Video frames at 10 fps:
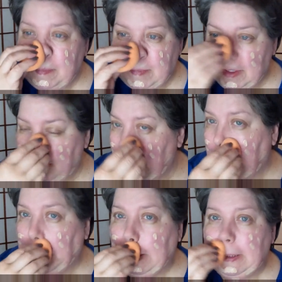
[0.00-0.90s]
this
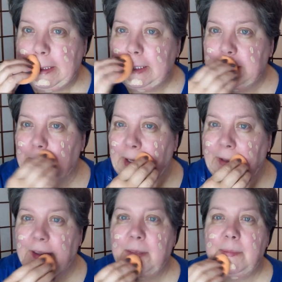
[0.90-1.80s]
foundation's a
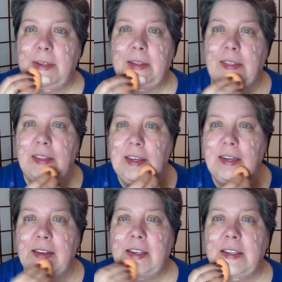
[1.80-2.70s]
little bit
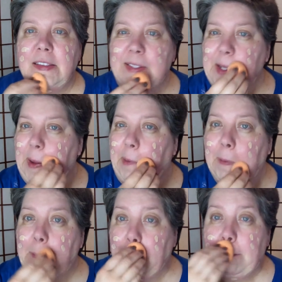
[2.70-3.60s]
thick, so
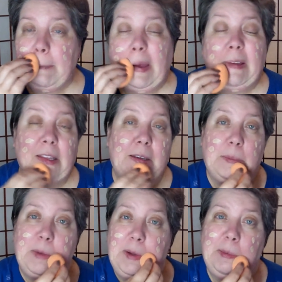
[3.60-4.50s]
I think a
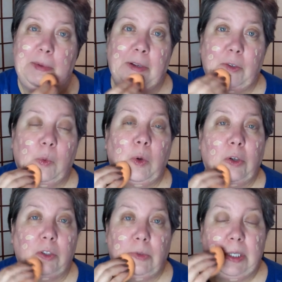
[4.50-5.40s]
beauty blender
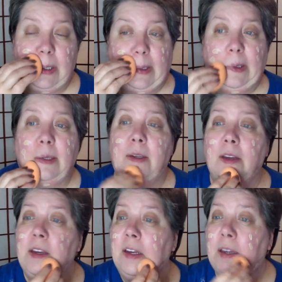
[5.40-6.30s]
works really good
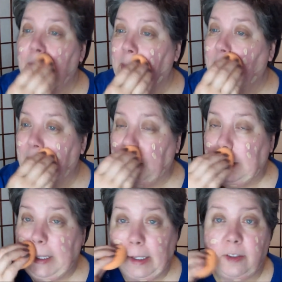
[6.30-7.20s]
with a
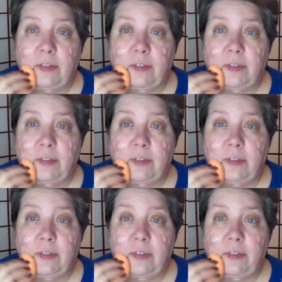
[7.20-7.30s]
thicker